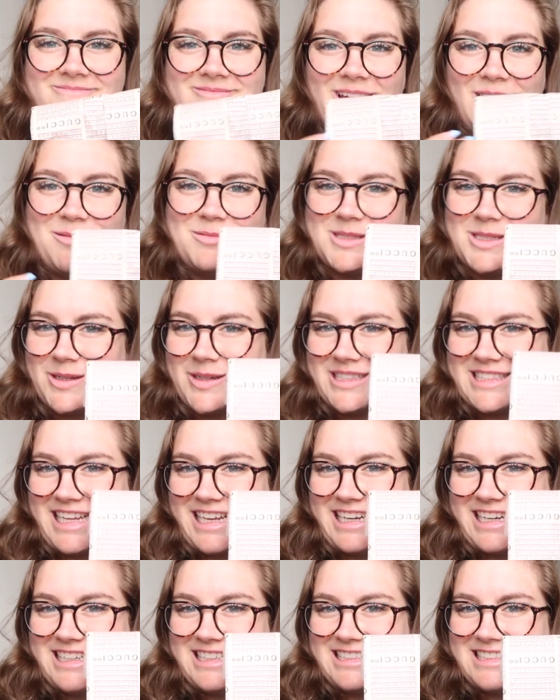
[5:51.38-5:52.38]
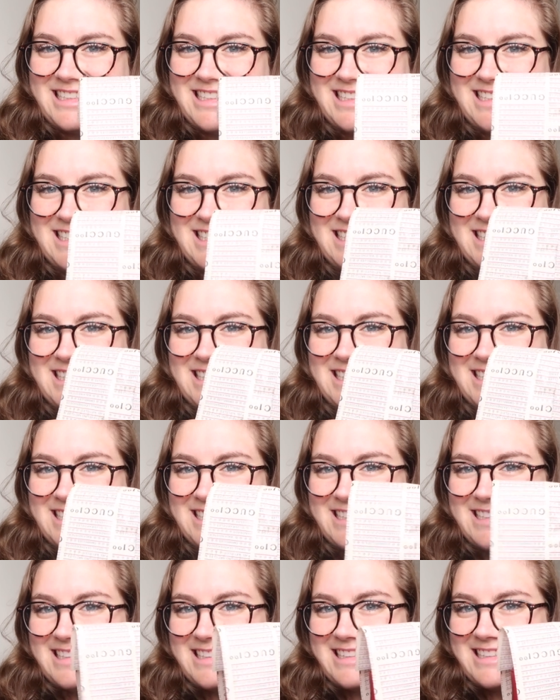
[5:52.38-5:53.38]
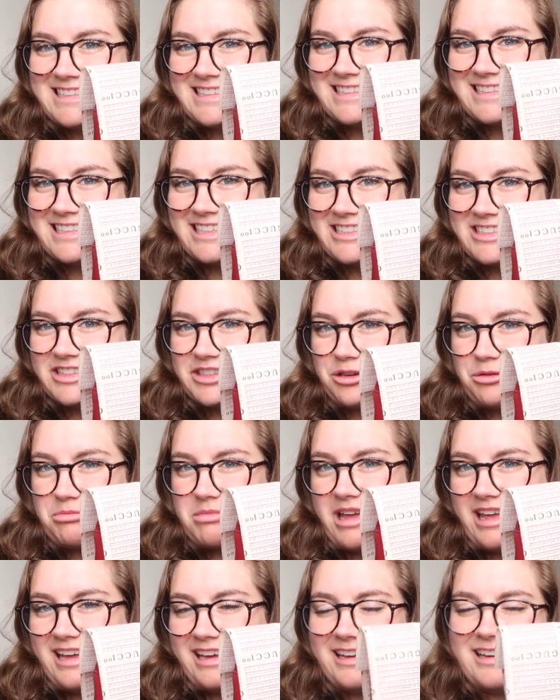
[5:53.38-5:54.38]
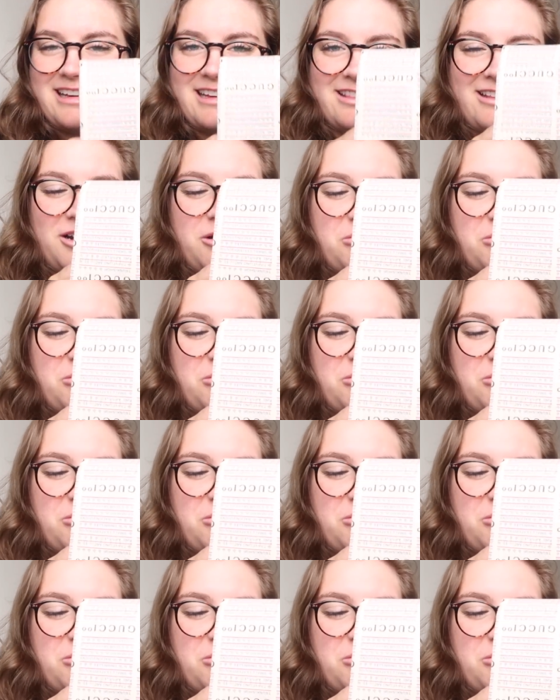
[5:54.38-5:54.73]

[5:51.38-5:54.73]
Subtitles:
I'm so excited. There's a little peek,